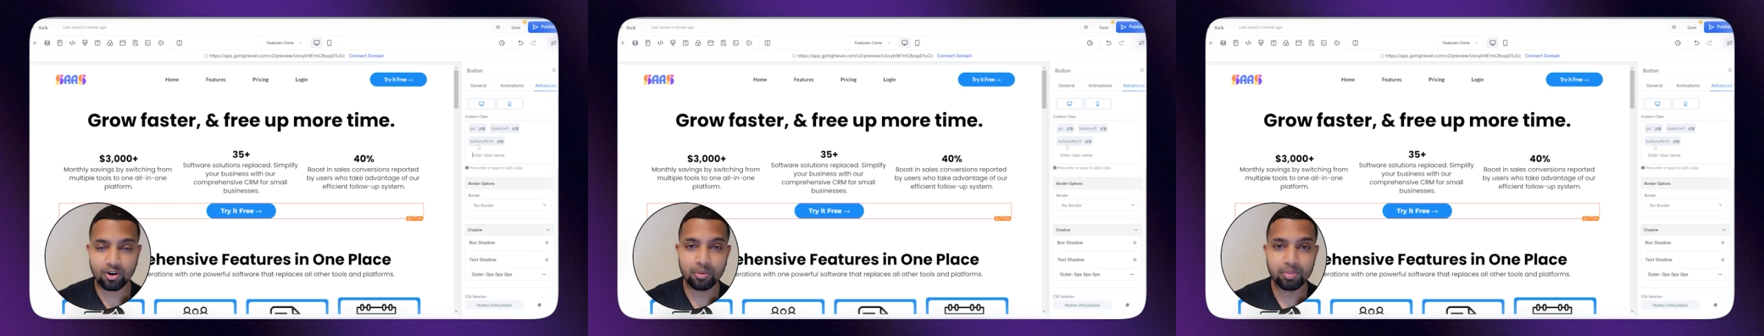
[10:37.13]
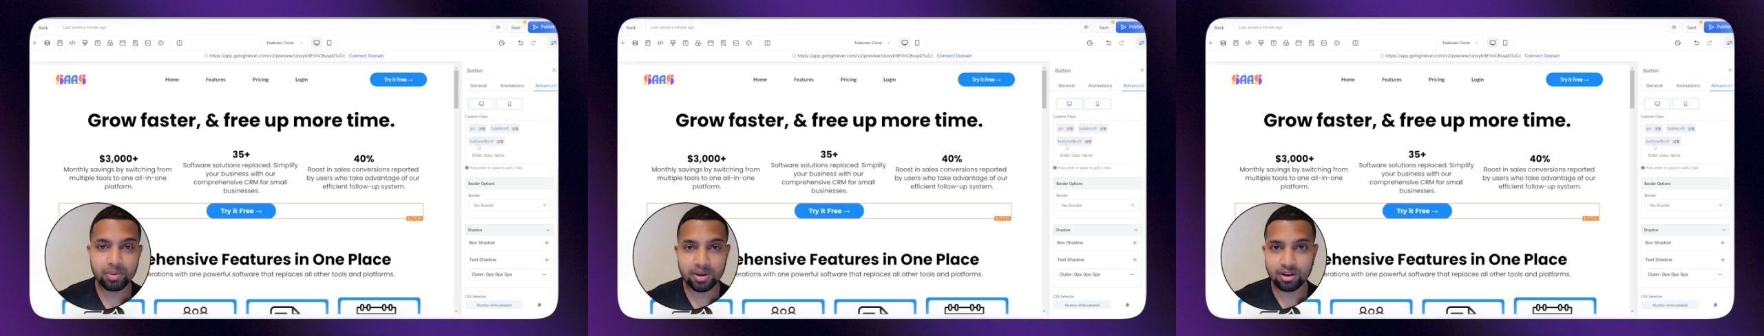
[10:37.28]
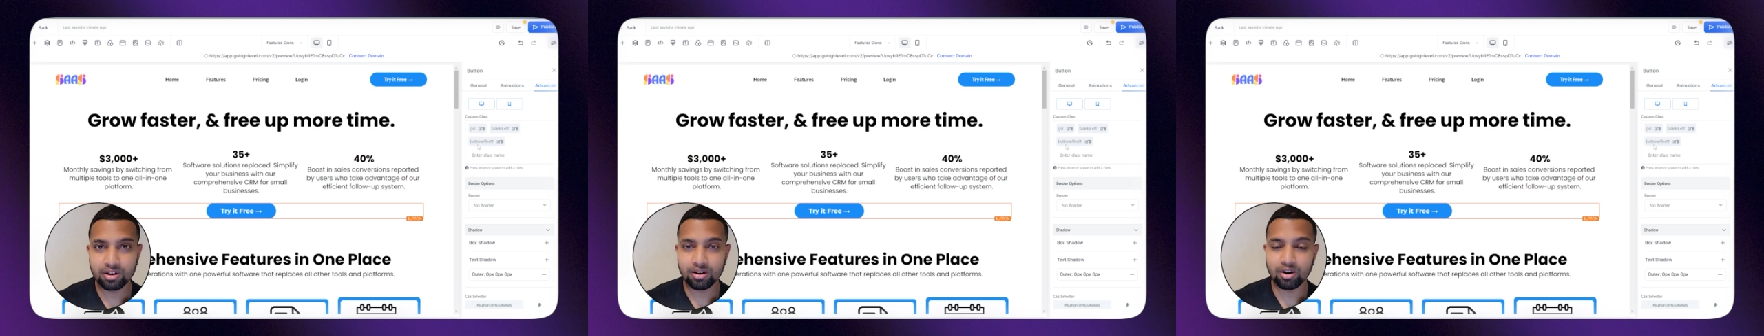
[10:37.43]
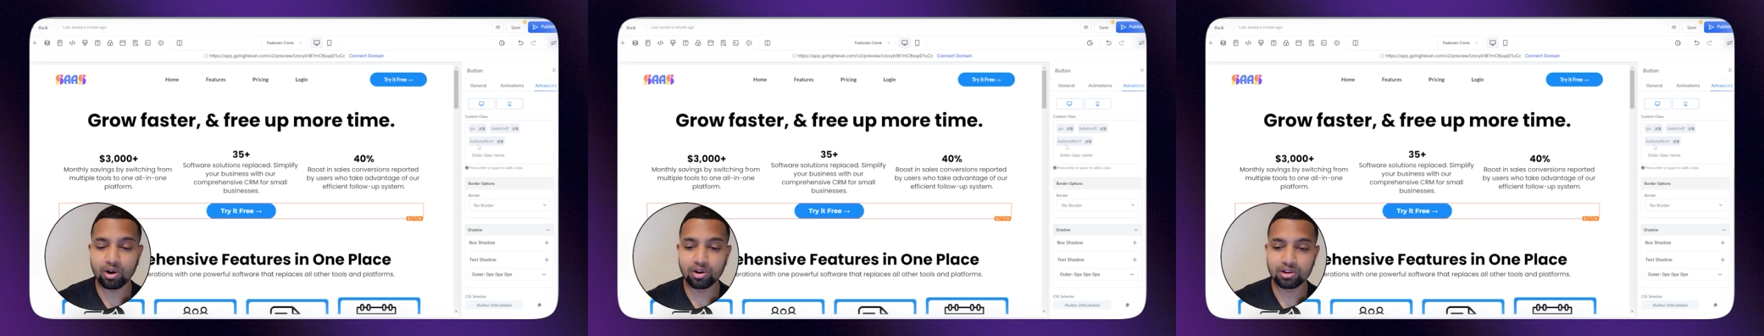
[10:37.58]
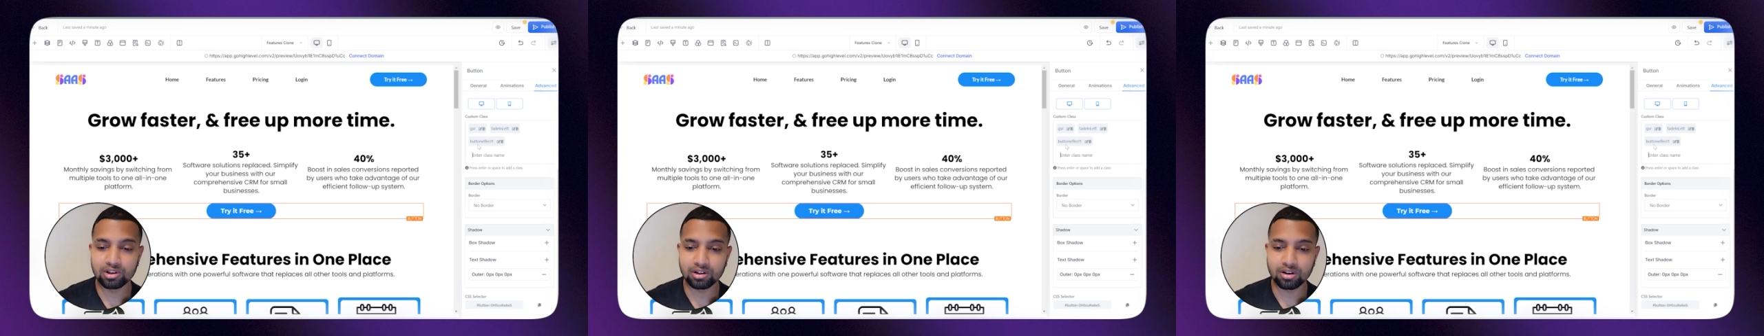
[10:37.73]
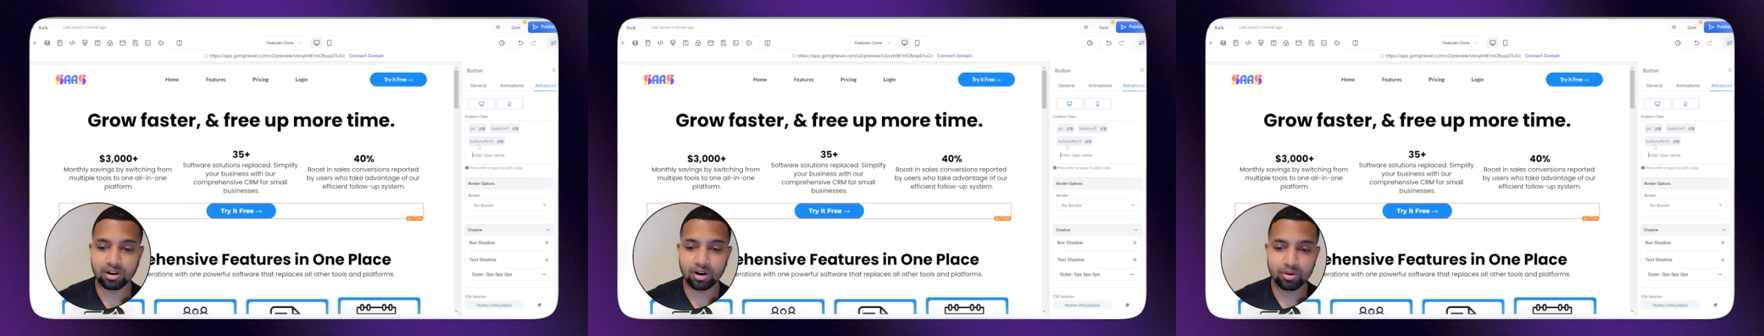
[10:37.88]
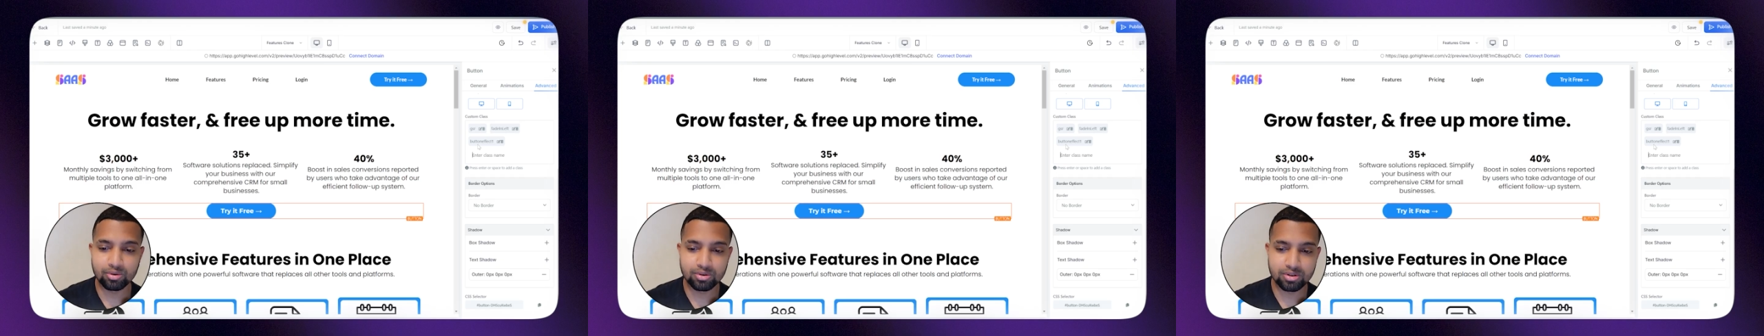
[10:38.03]
copying all the
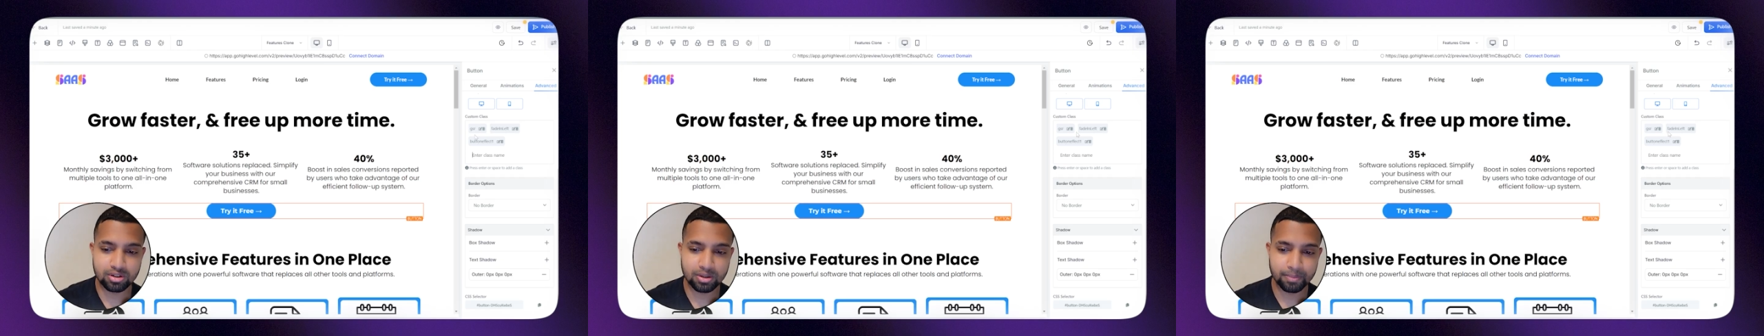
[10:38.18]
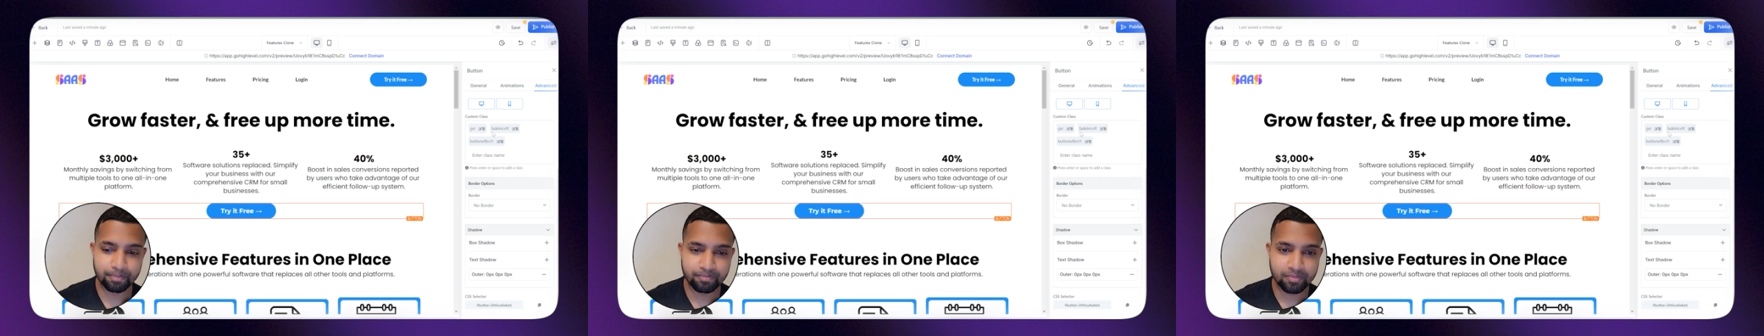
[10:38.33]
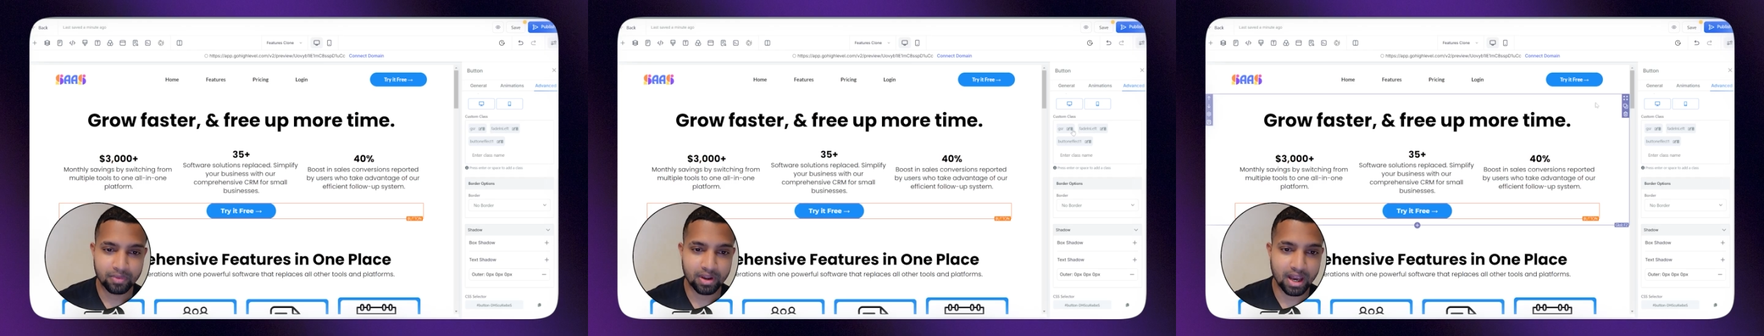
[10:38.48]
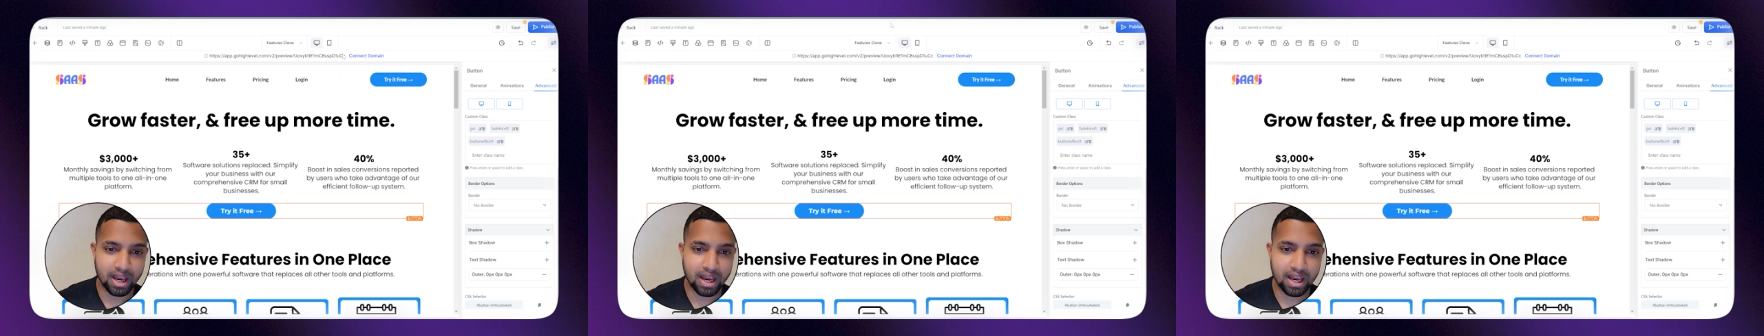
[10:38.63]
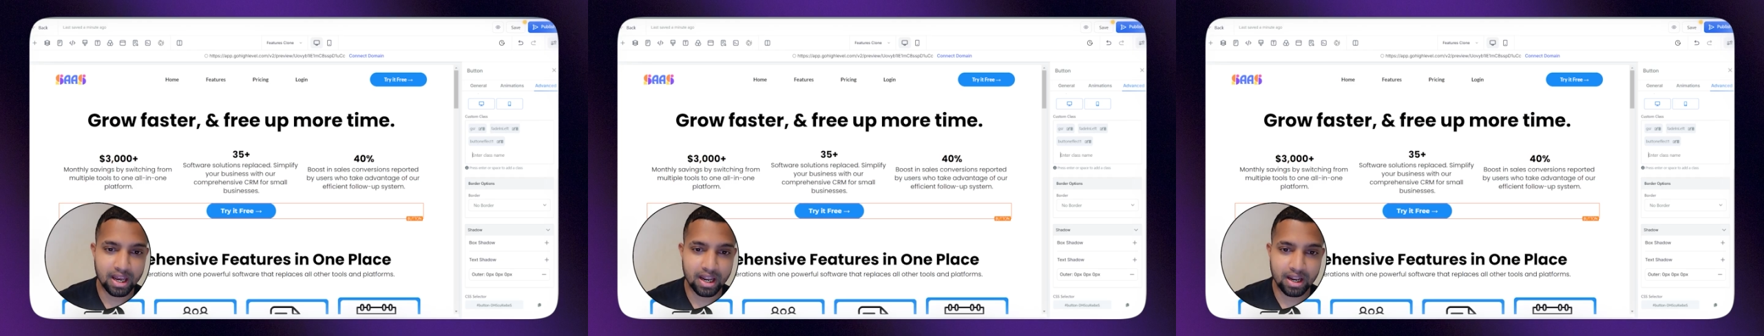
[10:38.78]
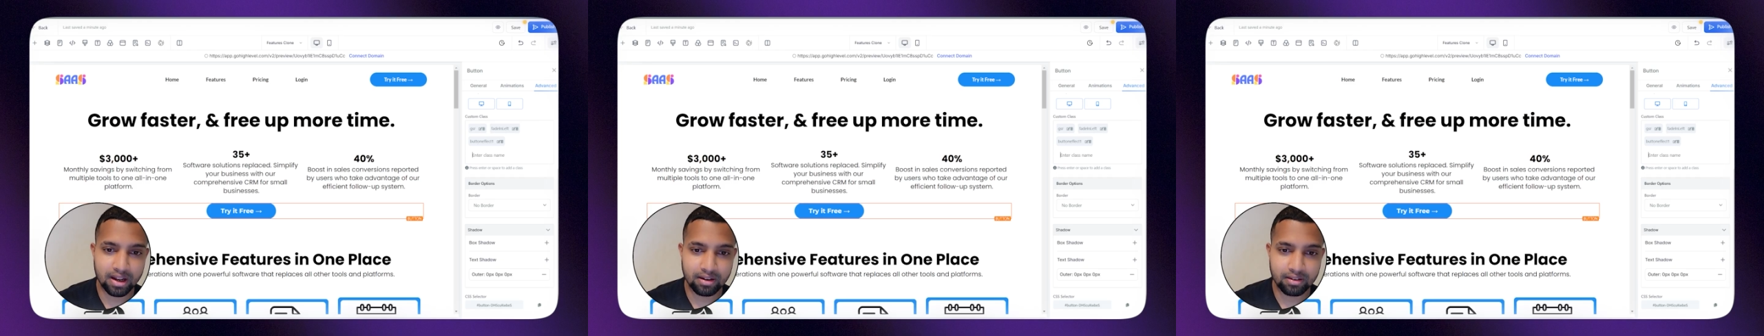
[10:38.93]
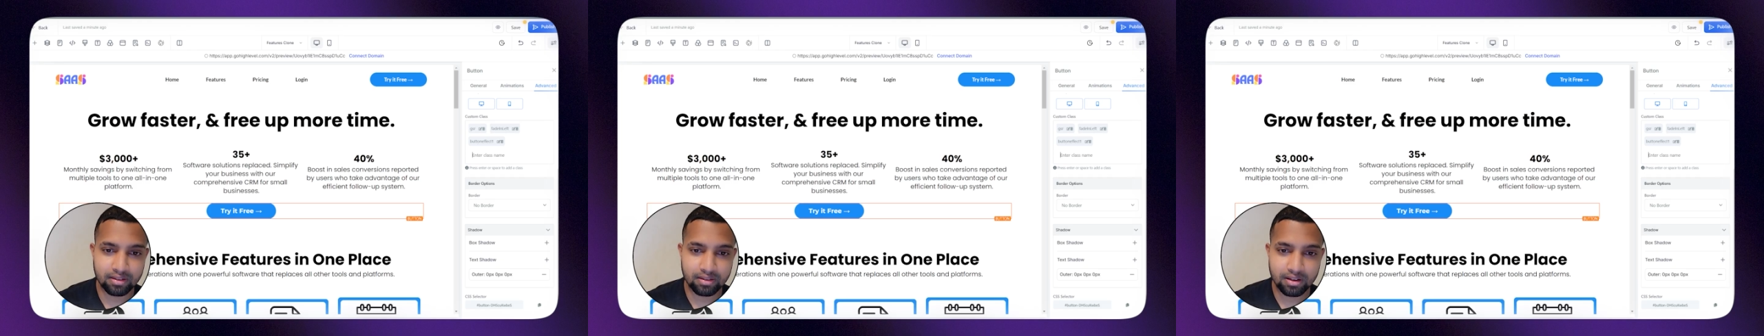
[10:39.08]
codes.
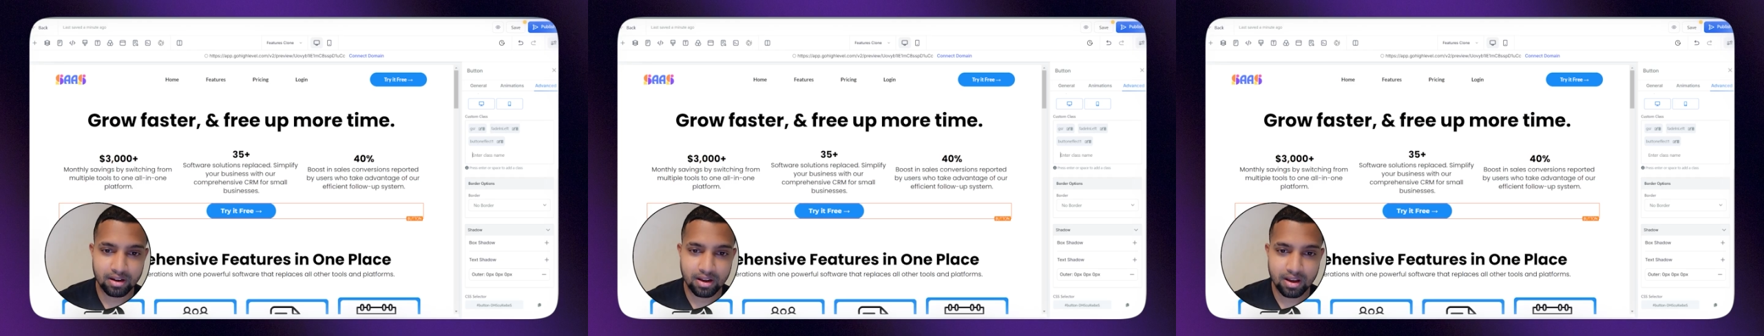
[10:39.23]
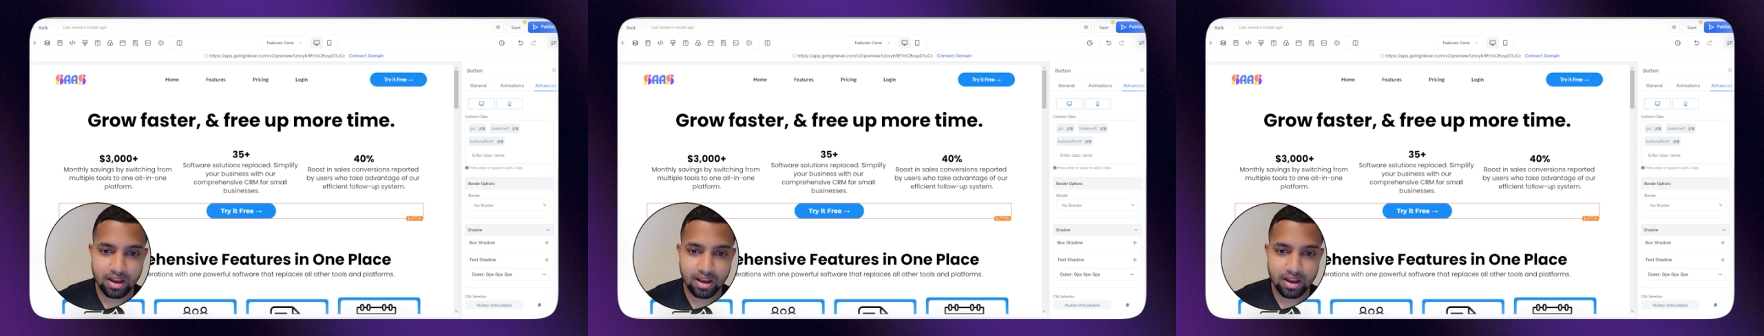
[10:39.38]
And